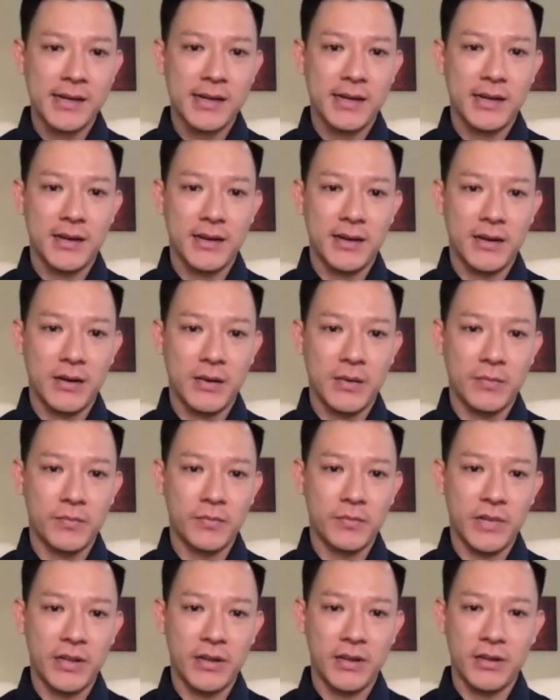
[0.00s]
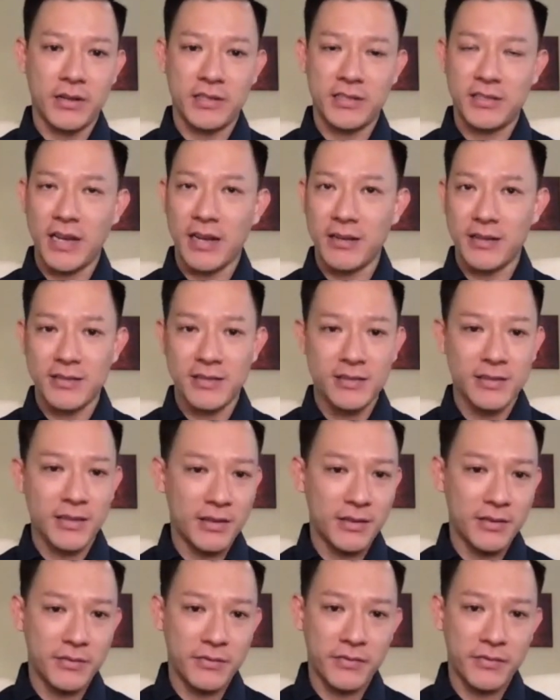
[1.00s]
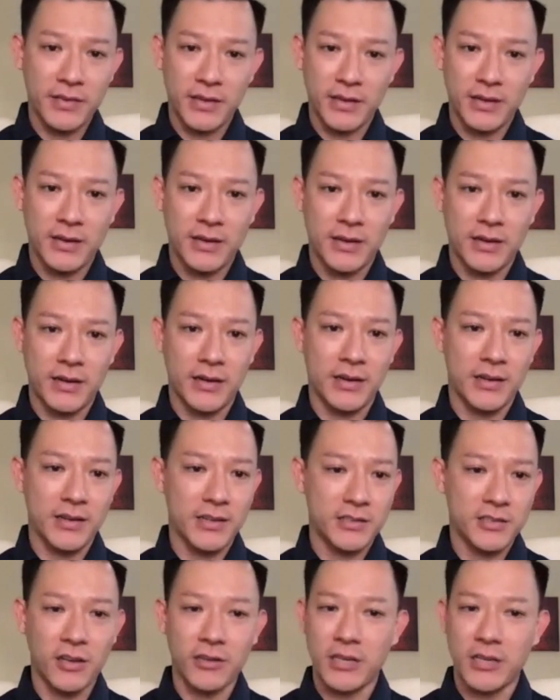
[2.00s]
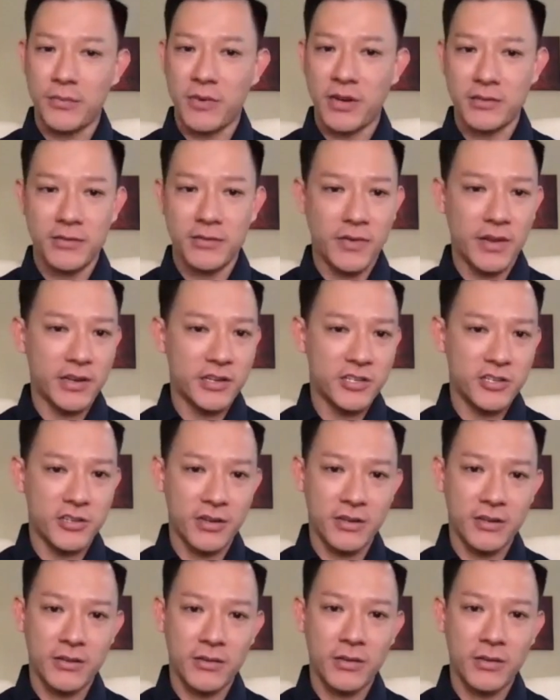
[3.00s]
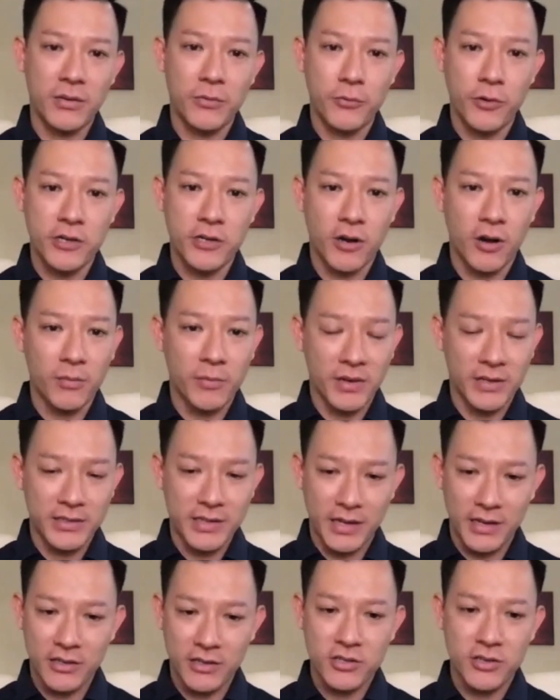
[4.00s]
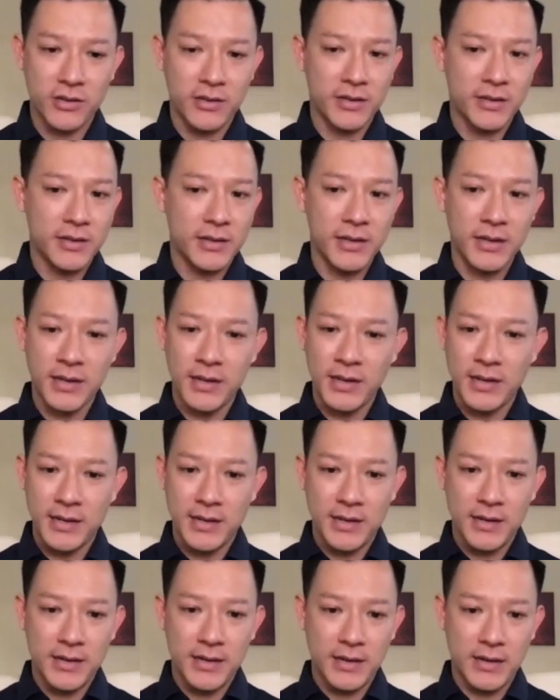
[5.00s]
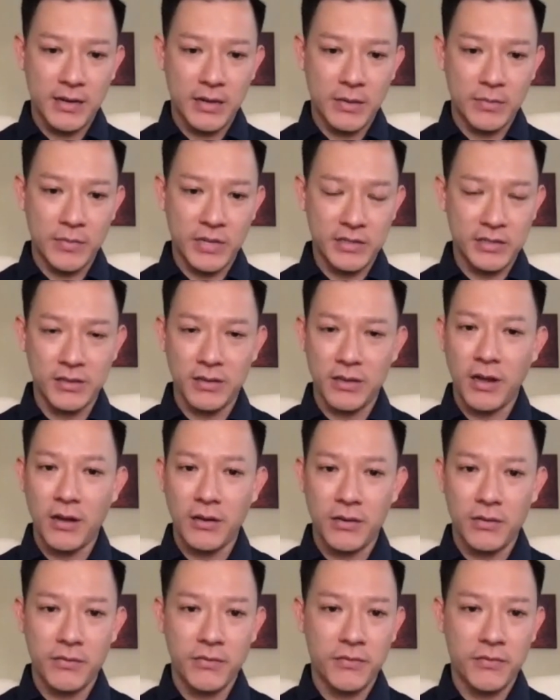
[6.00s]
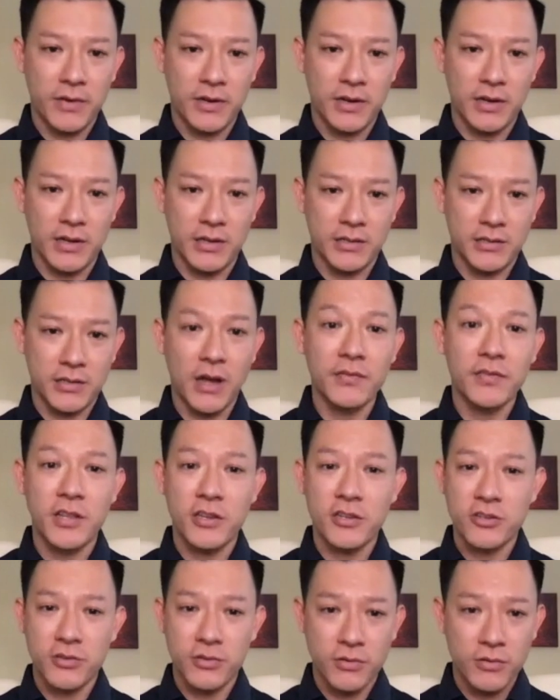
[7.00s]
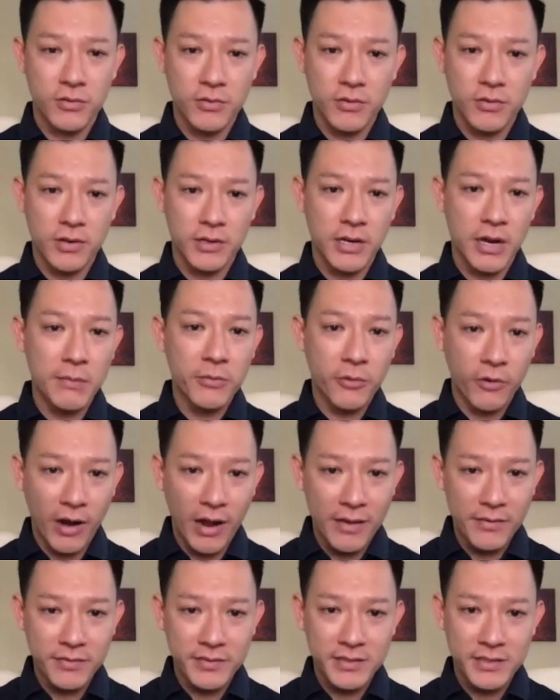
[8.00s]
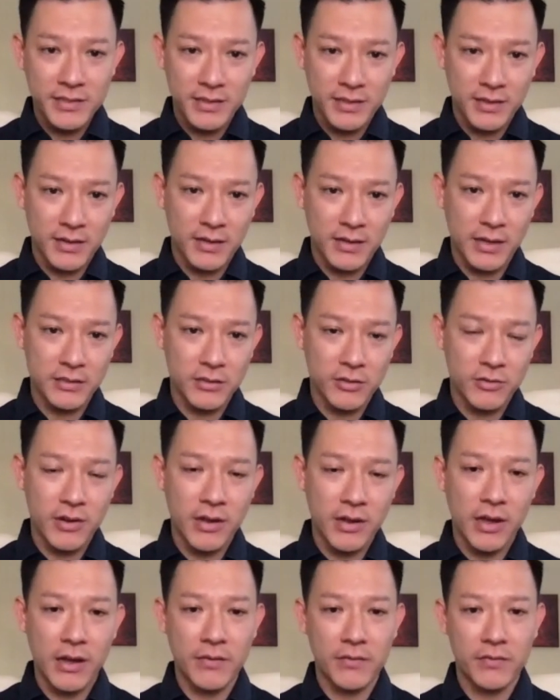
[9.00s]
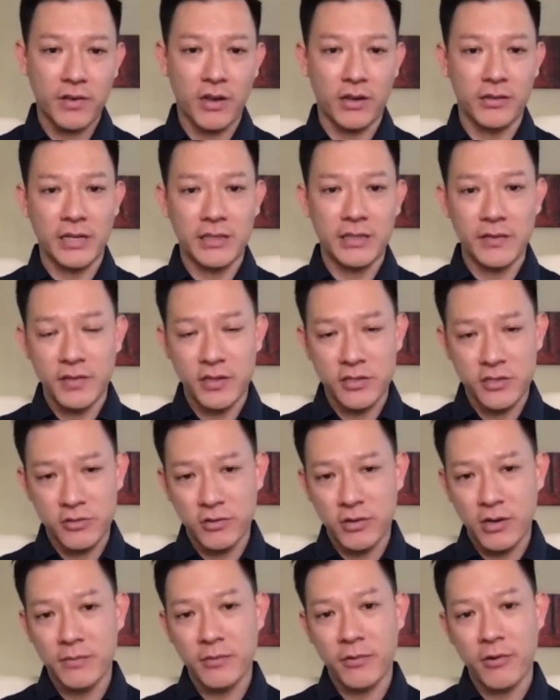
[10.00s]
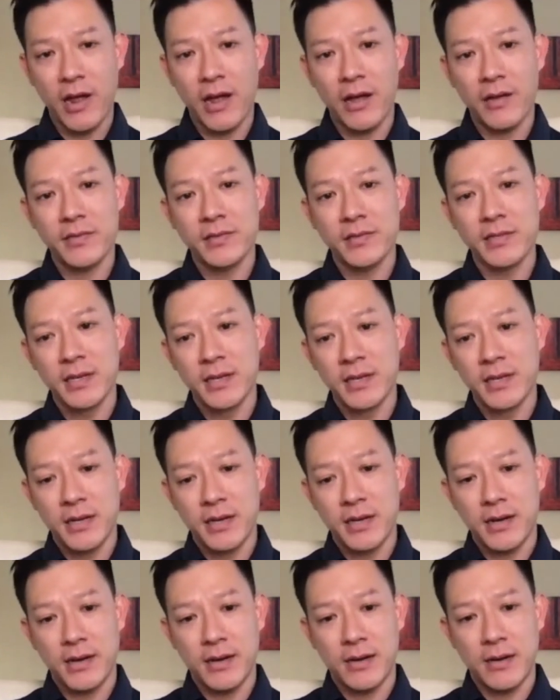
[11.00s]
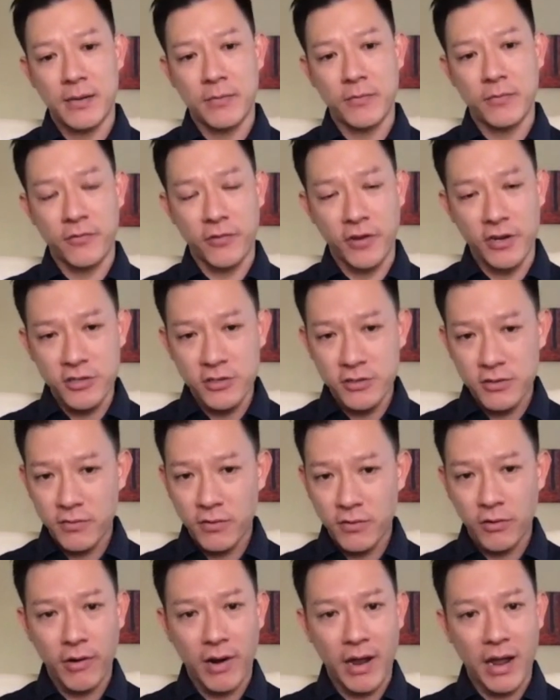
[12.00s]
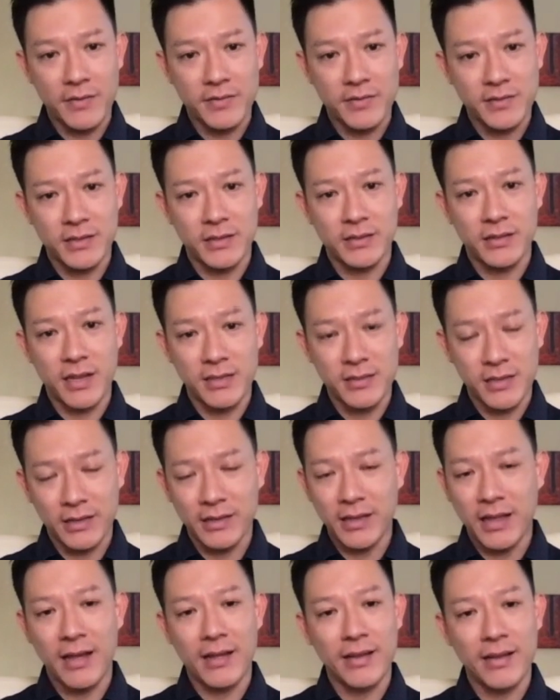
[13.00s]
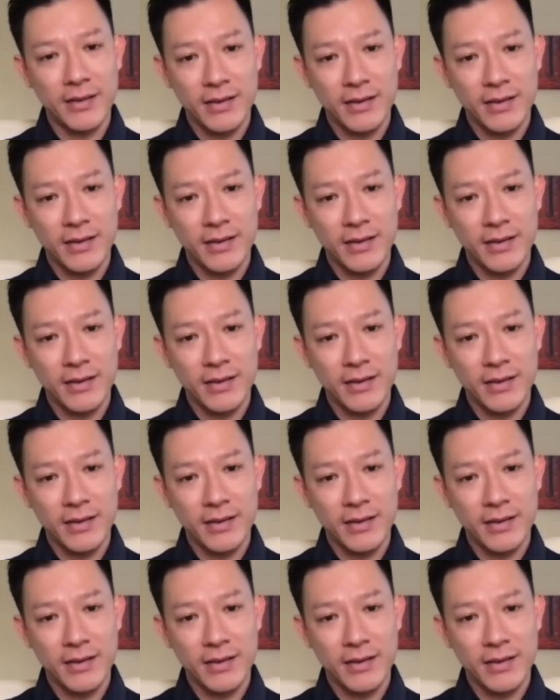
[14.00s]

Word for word: um, the sinus lift, uh, socket preservation, ridge augmentation. Um, there's a lot of uh, soft tissue gum grafts. Mm-hmm. Uh, so you have connective tissue gum grafts, um, free gingival grafts, and things like that.